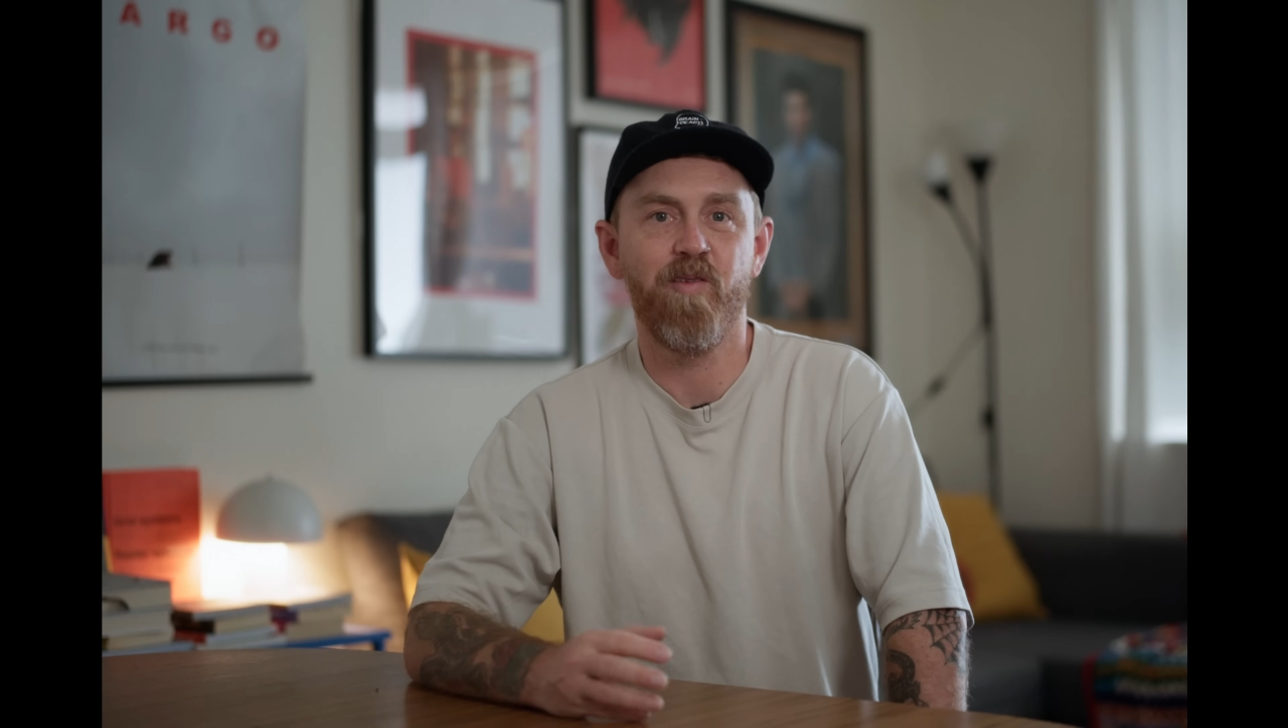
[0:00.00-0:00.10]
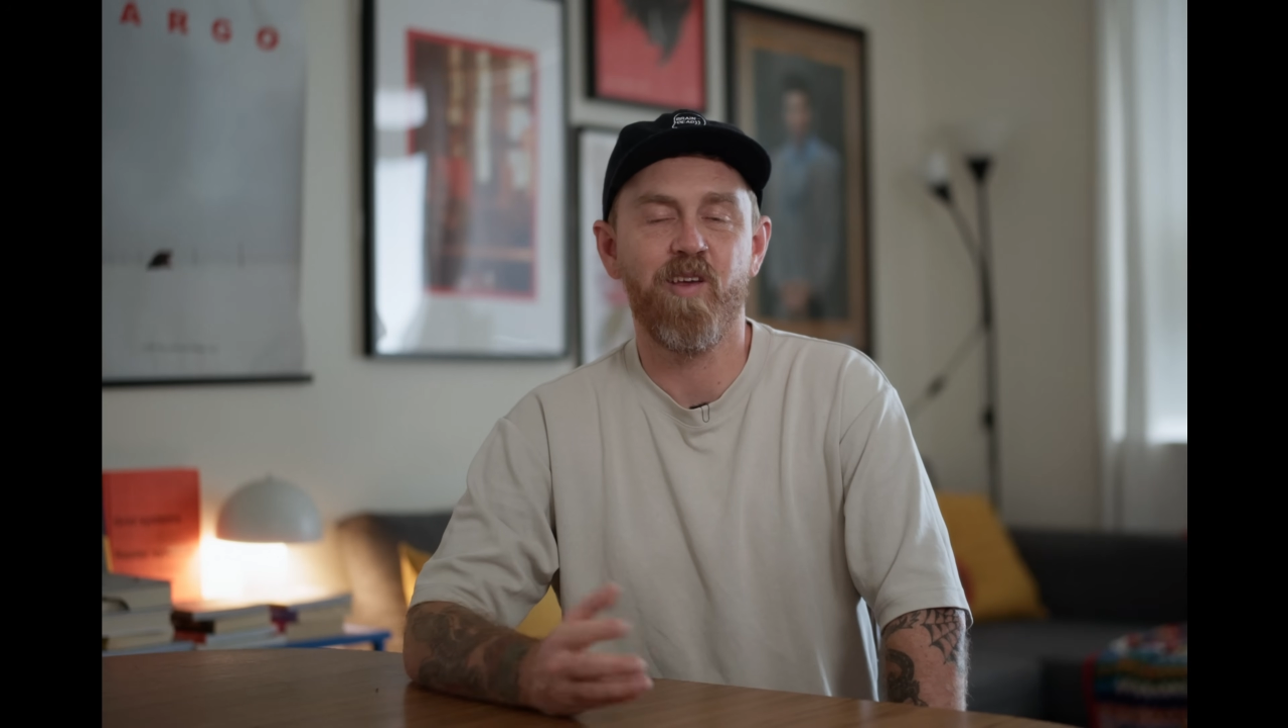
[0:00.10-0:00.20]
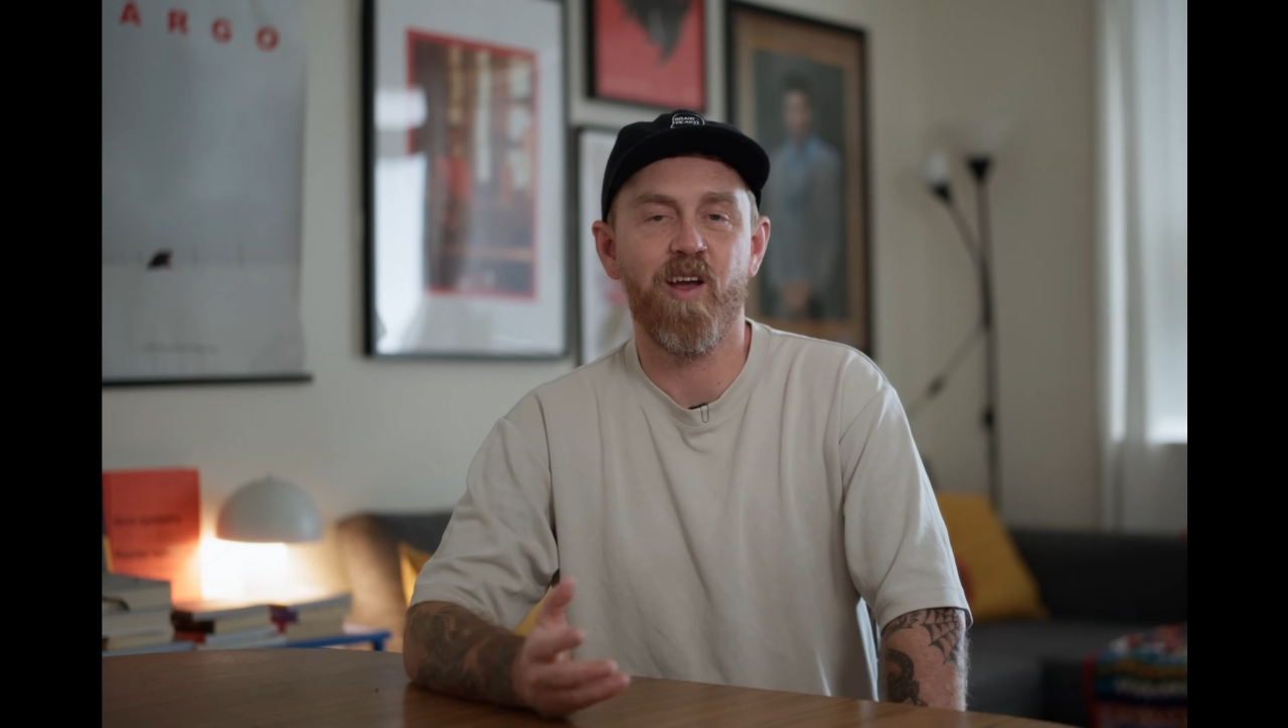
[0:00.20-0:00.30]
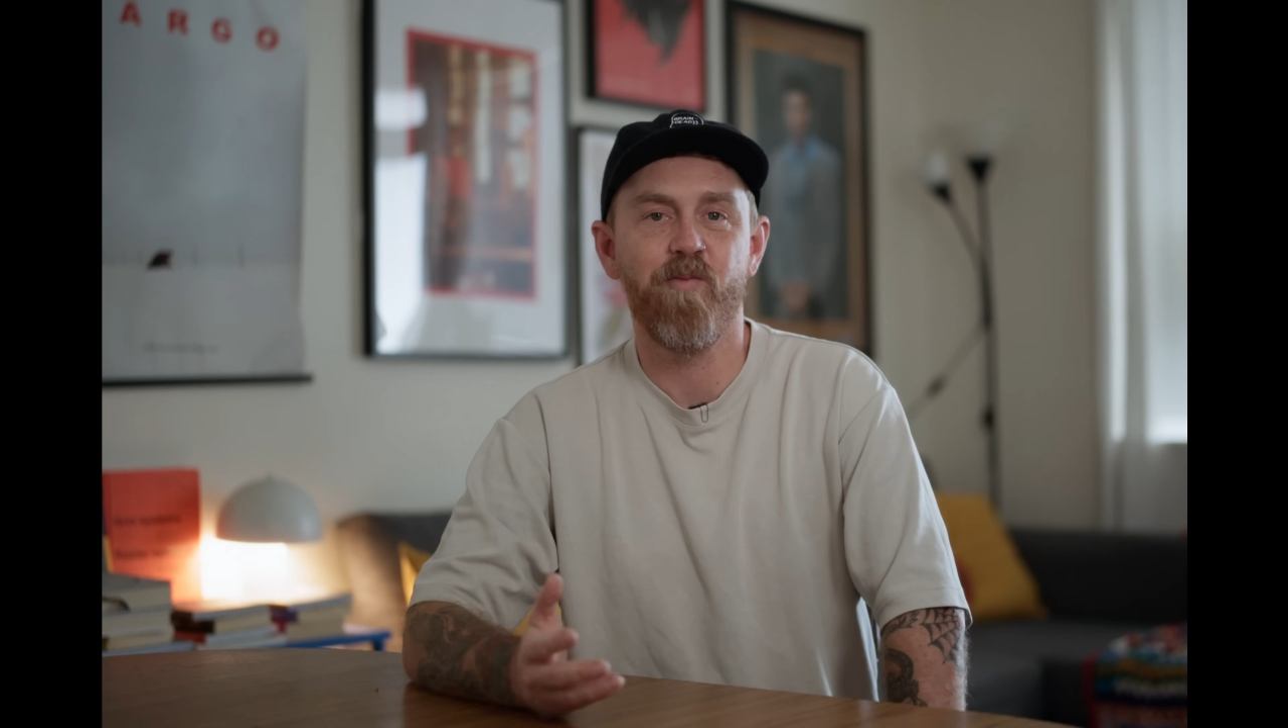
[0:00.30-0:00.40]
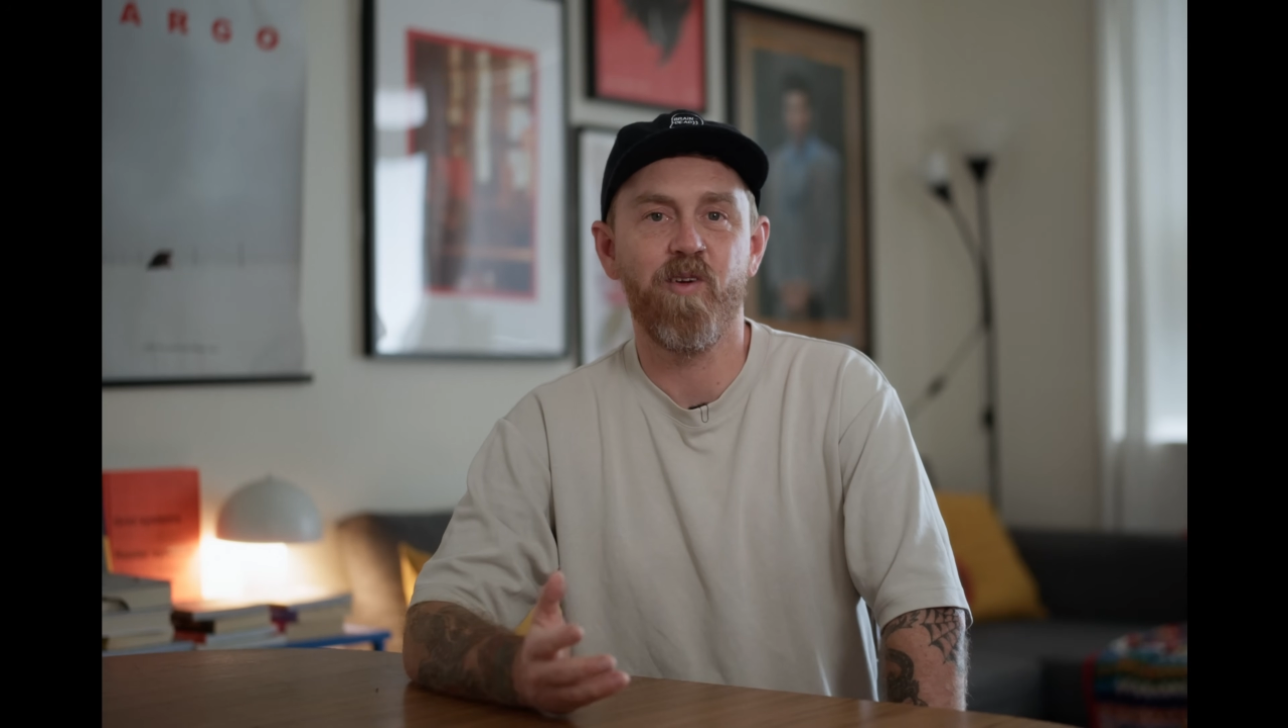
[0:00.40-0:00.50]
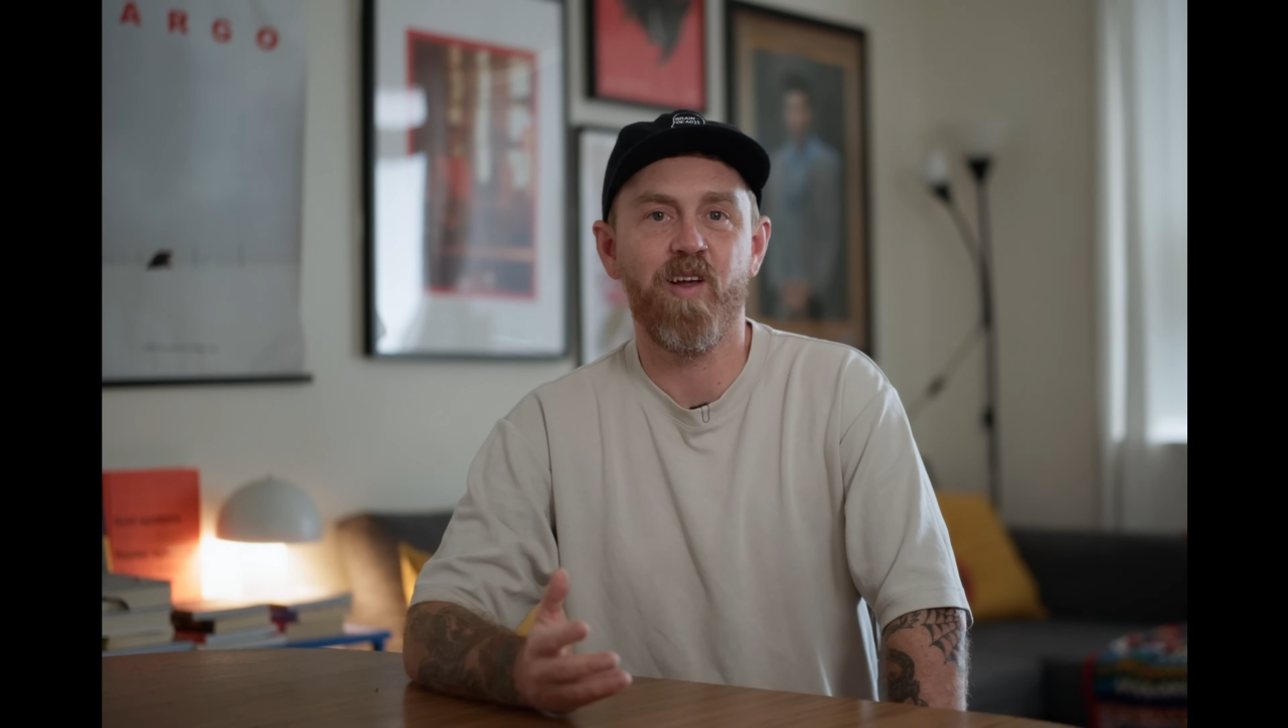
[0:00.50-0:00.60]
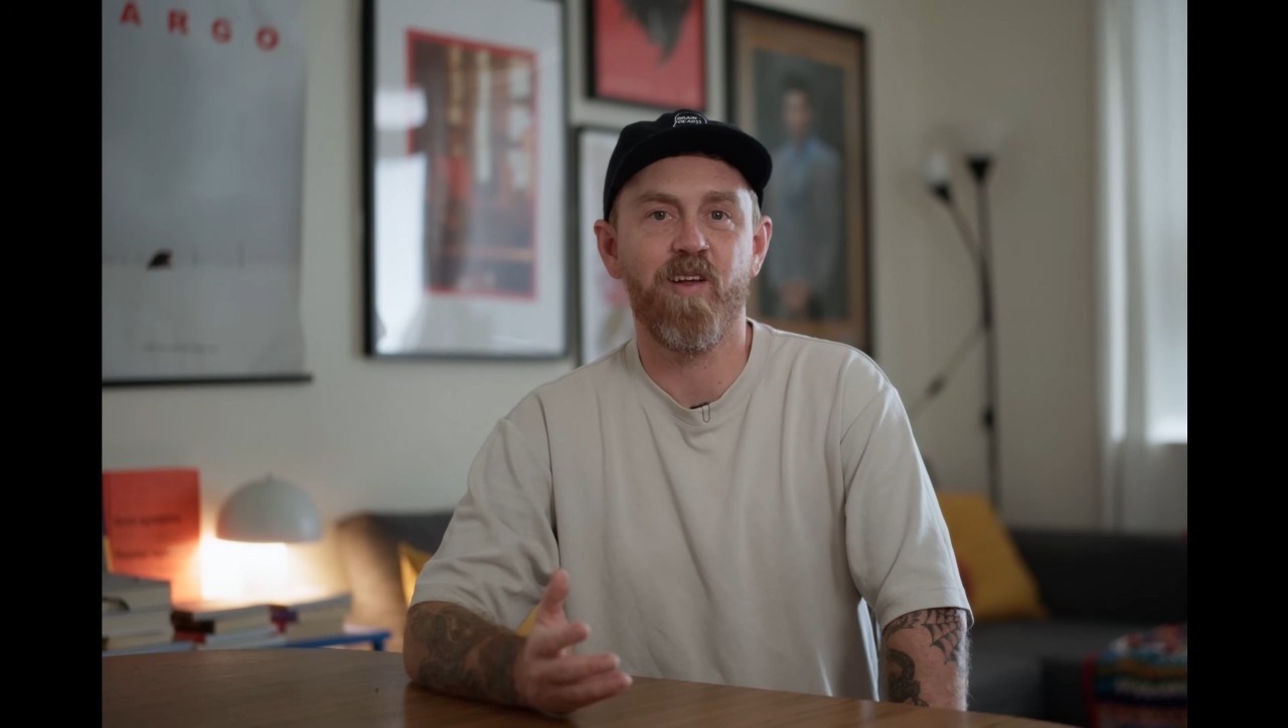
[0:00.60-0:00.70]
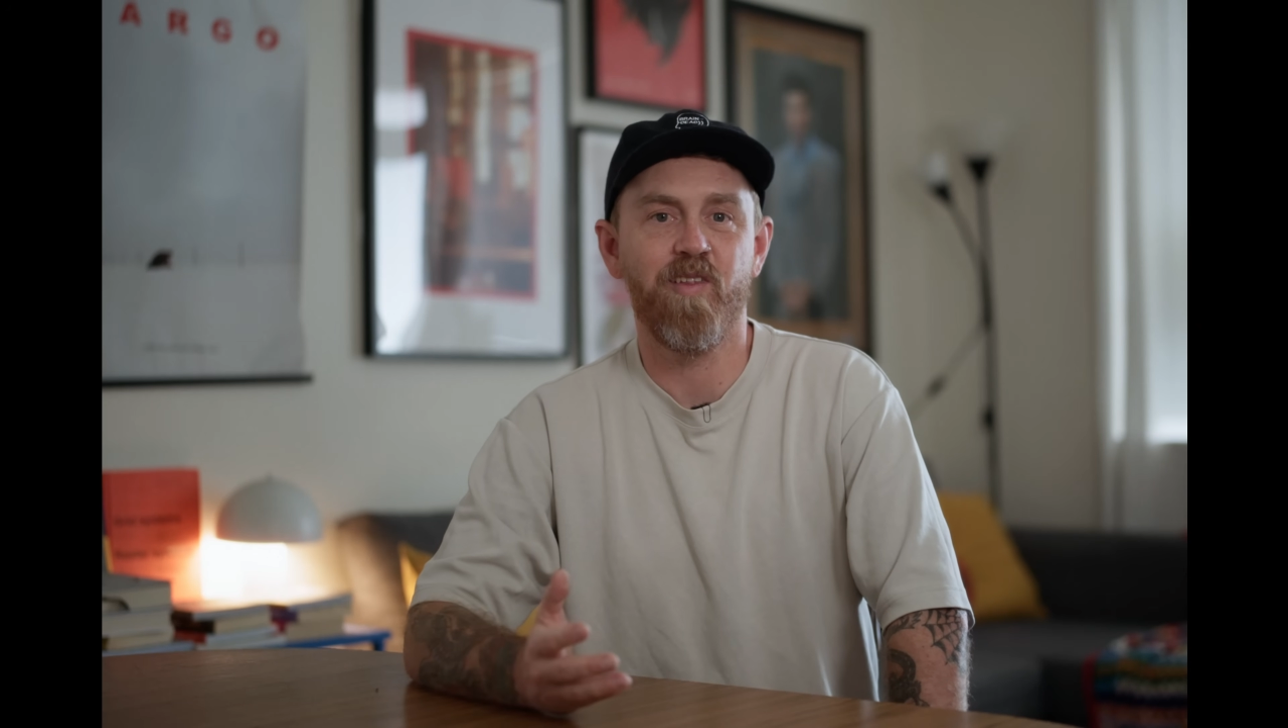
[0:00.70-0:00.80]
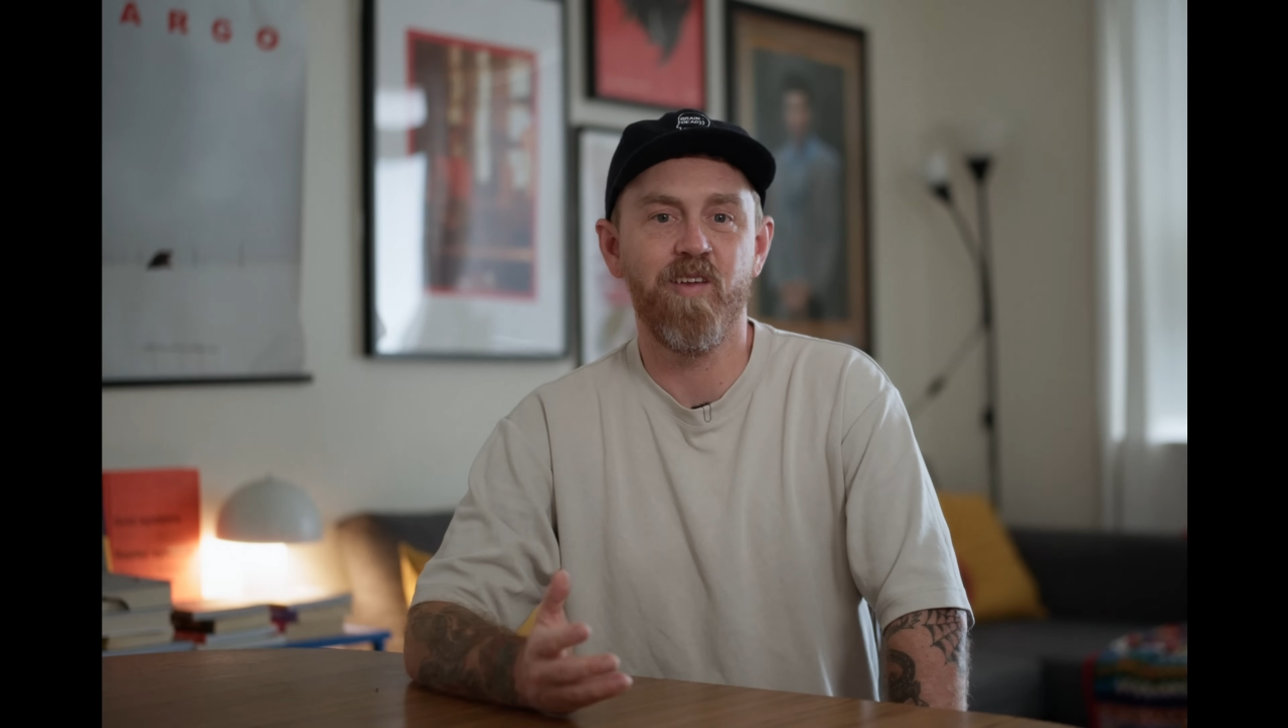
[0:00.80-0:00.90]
with a camera like